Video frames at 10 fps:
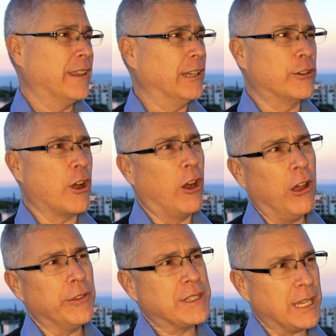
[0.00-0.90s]
they learn
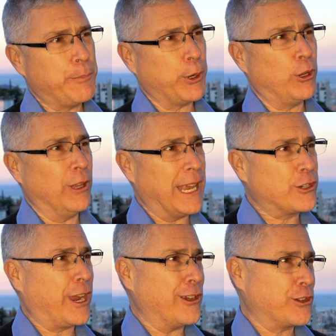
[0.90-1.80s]
all the typical
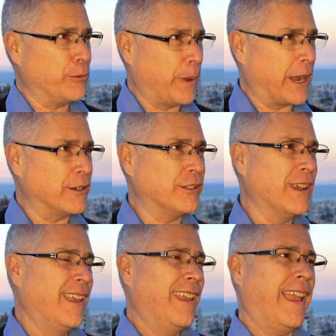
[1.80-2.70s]
educational patterns,
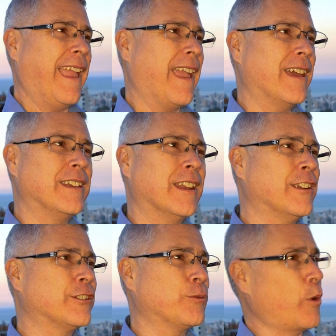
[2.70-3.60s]
and it
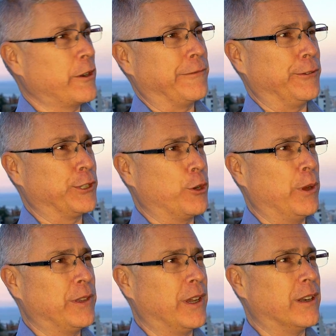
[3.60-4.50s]
is wonderful to
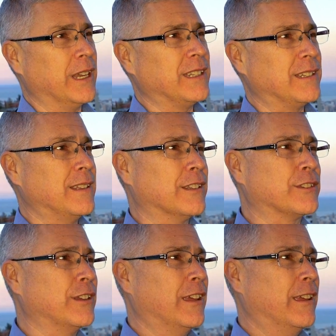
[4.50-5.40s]
go in there and see
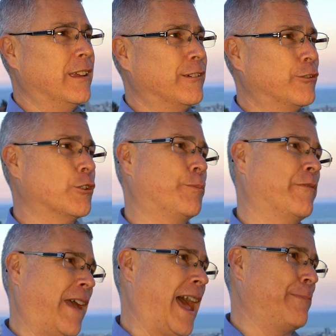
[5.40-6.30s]
this group
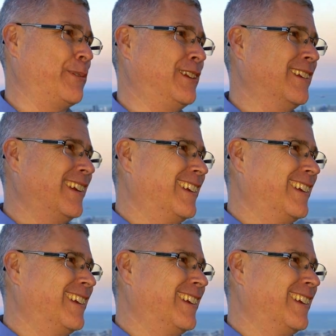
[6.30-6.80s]
of happy